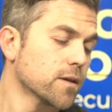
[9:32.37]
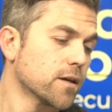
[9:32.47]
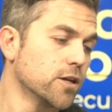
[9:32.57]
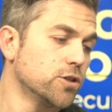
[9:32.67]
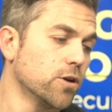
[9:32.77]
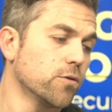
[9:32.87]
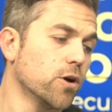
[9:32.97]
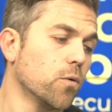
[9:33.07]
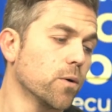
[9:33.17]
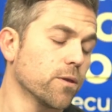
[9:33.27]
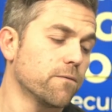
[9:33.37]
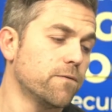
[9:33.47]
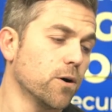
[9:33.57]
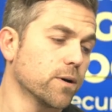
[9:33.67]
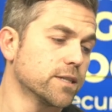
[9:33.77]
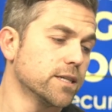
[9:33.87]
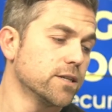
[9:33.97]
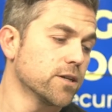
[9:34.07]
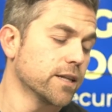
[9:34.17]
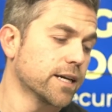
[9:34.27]
Because you don't know where the focus
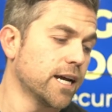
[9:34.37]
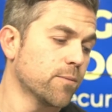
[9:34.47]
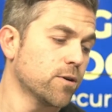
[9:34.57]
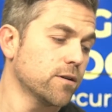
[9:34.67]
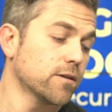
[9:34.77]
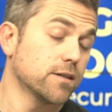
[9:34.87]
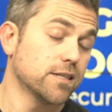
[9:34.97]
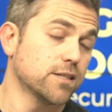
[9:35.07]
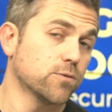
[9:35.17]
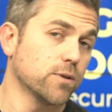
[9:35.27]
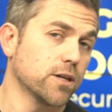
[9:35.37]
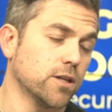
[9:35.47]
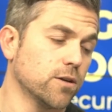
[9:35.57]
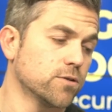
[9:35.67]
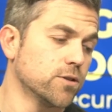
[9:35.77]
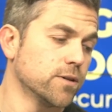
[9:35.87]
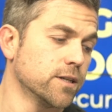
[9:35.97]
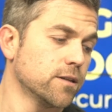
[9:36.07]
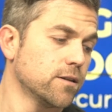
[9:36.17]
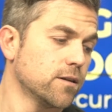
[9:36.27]
is on the camera, because this is really close to it,